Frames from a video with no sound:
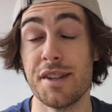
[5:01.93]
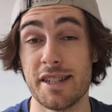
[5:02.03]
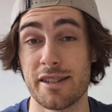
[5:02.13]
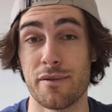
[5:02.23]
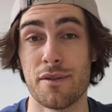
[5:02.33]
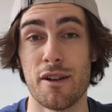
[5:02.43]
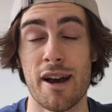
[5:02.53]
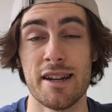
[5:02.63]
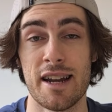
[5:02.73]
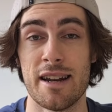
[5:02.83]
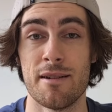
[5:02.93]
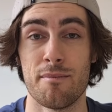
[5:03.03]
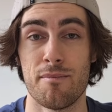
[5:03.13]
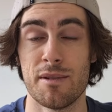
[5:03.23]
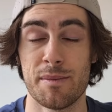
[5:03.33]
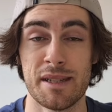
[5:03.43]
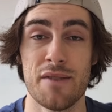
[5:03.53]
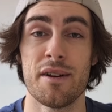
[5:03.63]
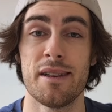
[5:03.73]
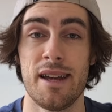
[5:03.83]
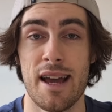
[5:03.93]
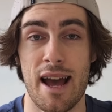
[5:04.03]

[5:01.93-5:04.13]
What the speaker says: the physics of flight and specifically